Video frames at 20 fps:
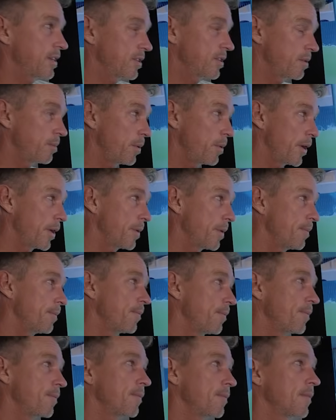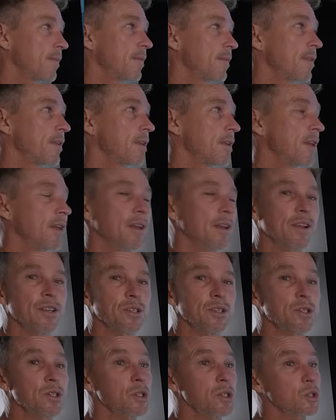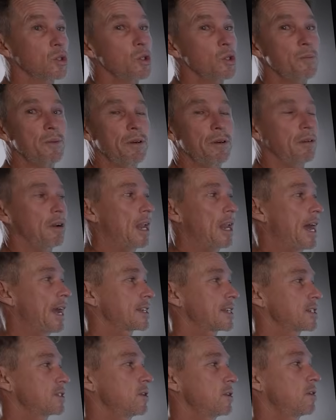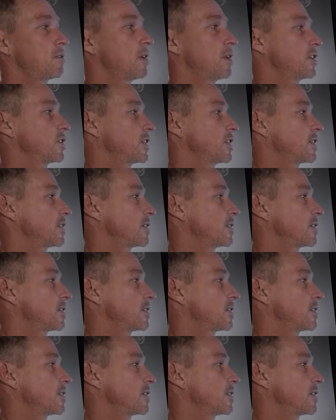to the bottom, super relaxed, not rushing.